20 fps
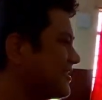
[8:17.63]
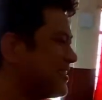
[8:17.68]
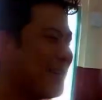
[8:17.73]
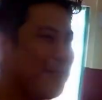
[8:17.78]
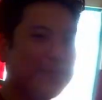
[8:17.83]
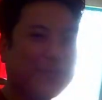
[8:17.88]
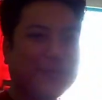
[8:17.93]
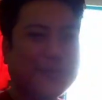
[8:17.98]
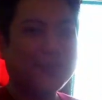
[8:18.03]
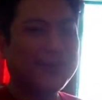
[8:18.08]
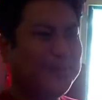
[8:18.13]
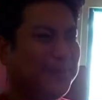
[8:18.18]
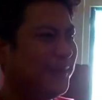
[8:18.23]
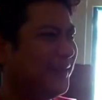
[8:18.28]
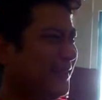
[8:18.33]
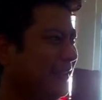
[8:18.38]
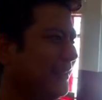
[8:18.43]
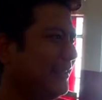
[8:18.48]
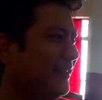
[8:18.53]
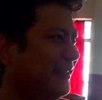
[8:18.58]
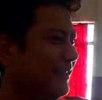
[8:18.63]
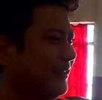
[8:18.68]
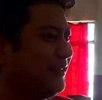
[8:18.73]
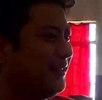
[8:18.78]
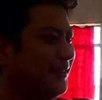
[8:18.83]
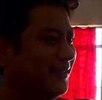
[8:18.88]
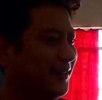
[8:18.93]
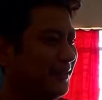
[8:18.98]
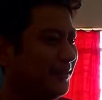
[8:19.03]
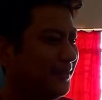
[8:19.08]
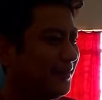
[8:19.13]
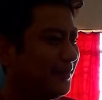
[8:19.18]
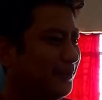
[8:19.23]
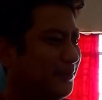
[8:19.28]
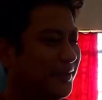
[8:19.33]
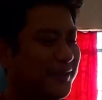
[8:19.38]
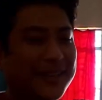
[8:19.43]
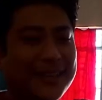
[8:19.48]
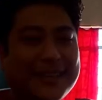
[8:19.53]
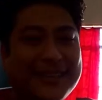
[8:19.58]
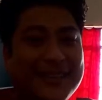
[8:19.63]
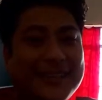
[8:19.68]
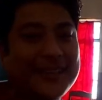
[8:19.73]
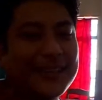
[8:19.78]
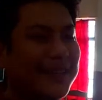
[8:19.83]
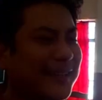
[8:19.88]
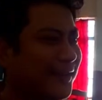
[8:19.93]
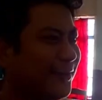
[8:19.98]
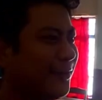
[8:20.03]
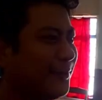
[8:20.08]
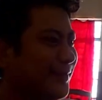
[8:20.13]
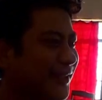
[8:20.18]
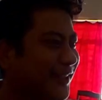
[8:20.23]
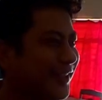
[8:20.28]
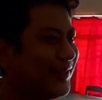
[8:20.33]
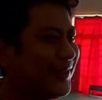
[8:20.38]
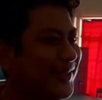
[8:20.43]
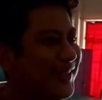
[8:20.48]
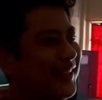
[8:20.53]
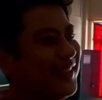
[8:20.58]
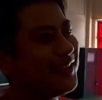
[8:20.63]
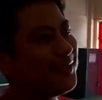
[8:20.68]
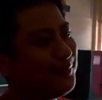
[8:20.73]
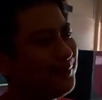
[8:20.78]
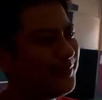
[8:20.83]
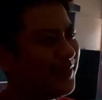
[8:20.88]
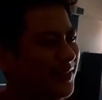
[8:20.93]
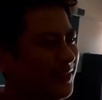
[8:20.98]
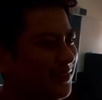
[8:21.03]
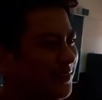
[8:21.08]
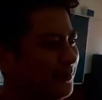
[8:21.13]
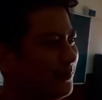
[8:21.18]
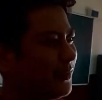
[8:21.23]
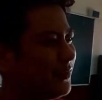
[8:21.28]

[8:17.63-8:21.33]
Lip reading: I'm not going to be precisely telling how many years it has been,